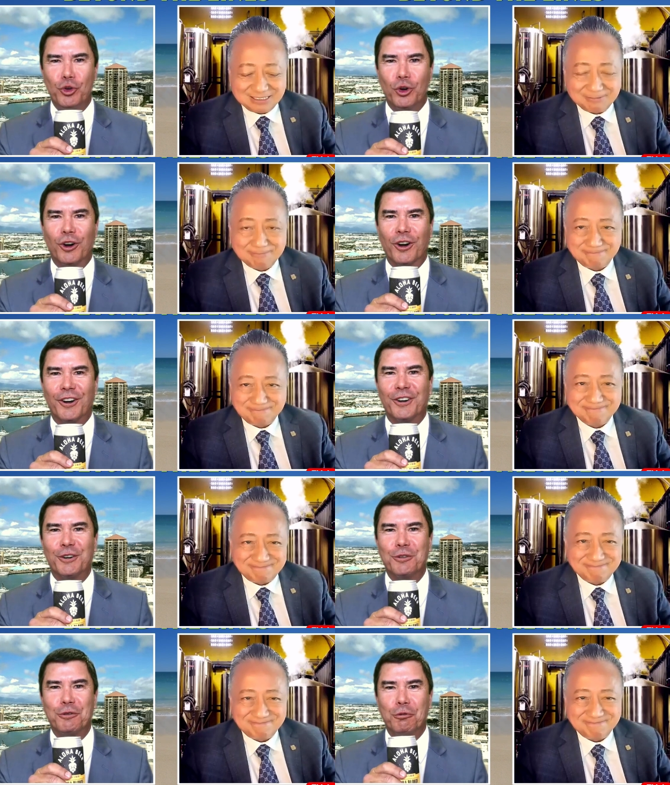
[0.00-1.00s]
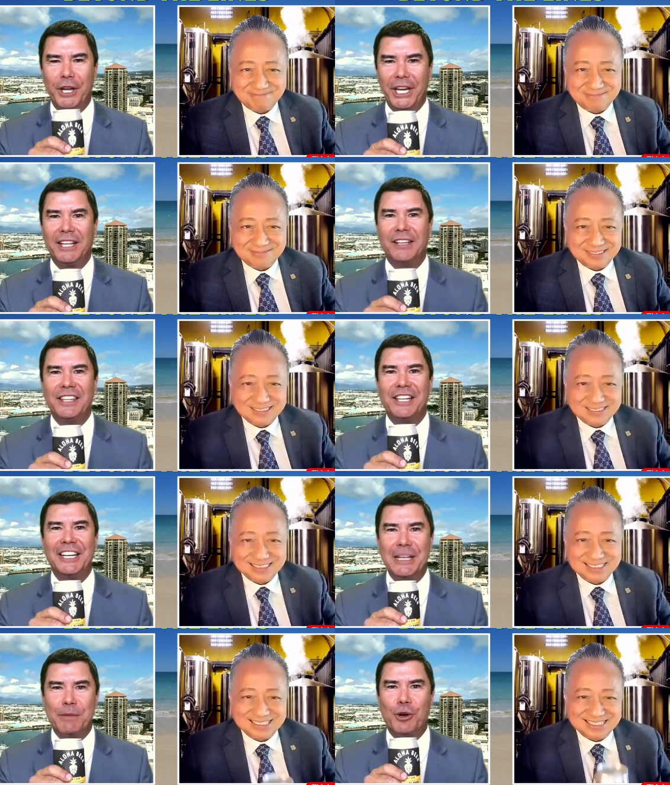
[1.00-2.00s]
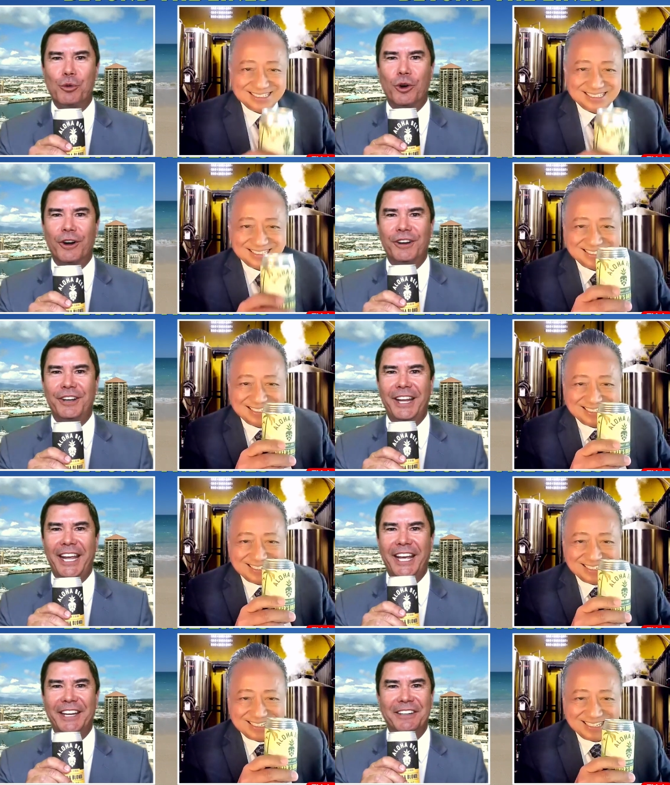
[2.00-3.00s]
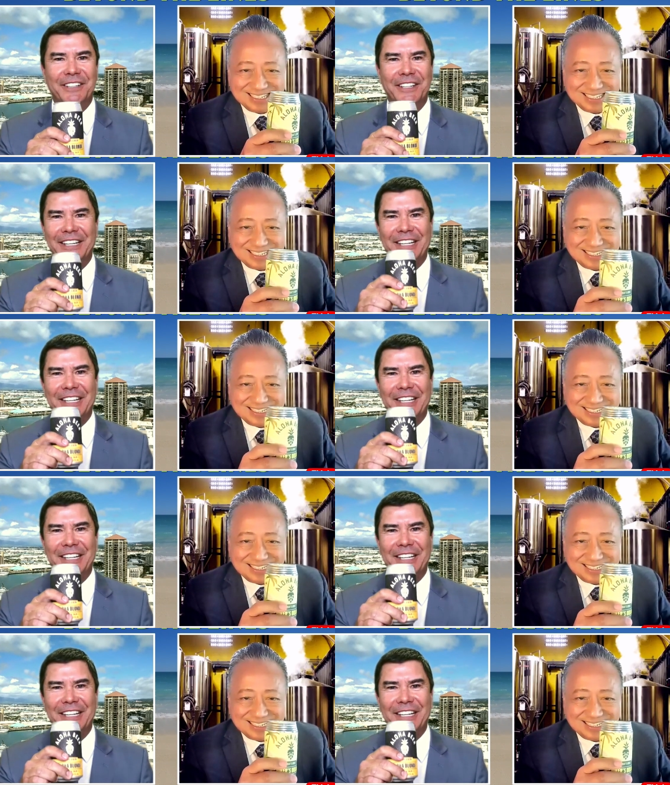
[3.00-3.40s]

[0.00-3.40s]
Speaker 1: your winning the 'Ilima Award and